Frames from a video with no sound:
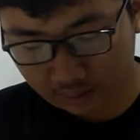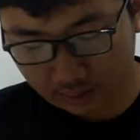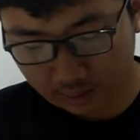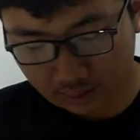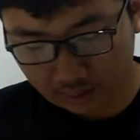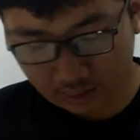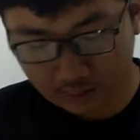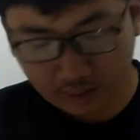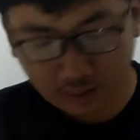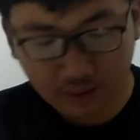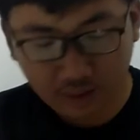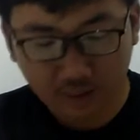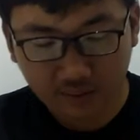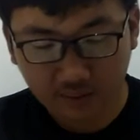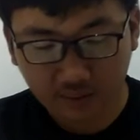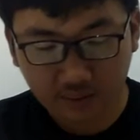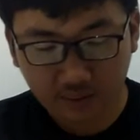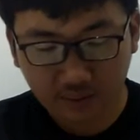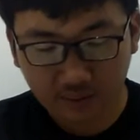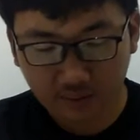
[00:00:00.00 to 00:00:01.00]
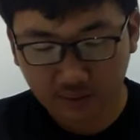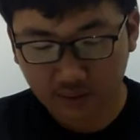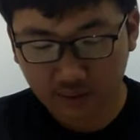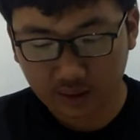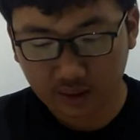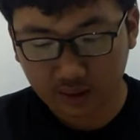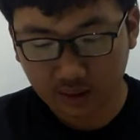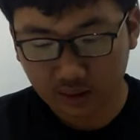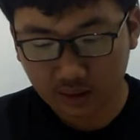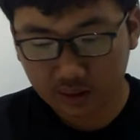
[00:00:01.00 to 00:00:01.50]
there's also
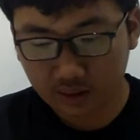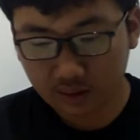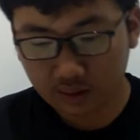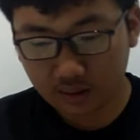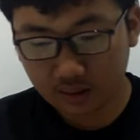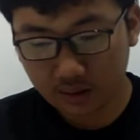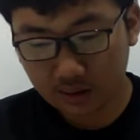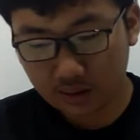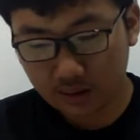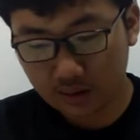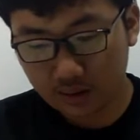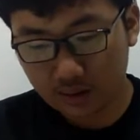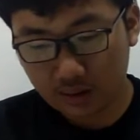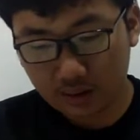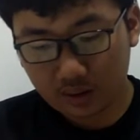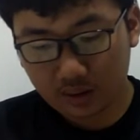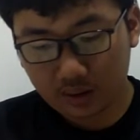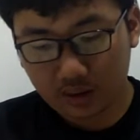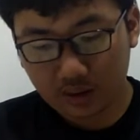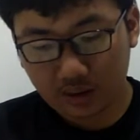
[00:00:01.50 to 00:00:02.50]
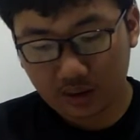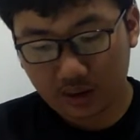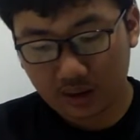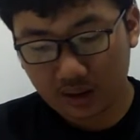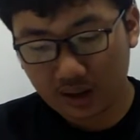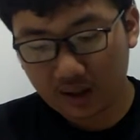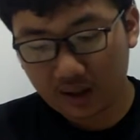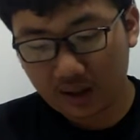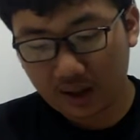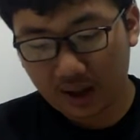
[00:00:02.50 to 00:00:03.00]
in here the
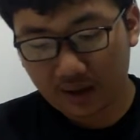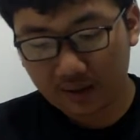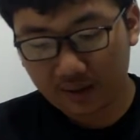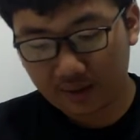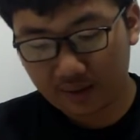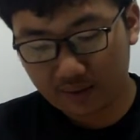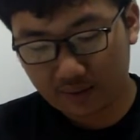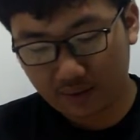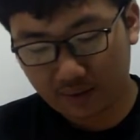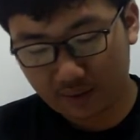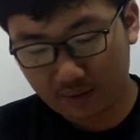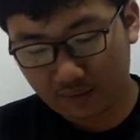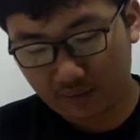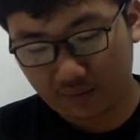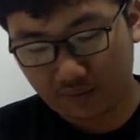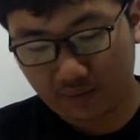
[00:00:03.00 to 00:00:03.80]
index